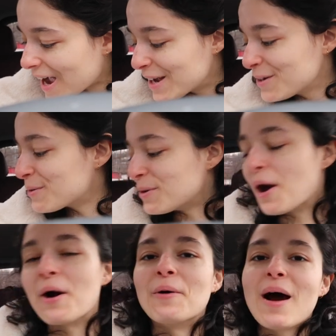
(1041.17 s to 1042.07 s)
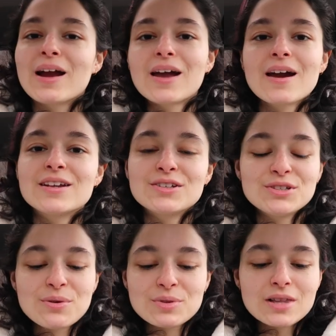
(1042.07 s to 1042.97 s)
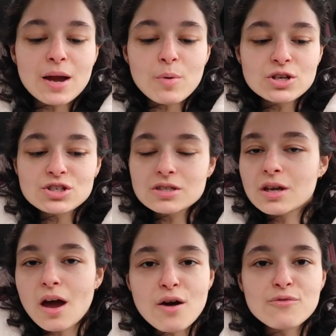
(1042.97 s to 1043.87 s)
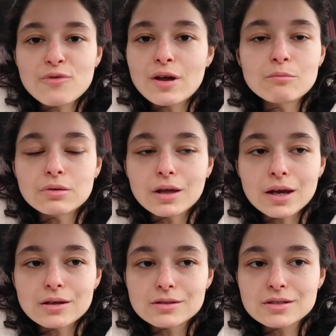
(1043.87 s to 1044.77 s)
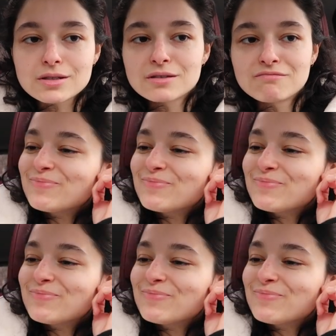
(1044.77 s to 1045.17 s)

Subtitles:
I don't know. I kind of, you know, the library is just like a fun place.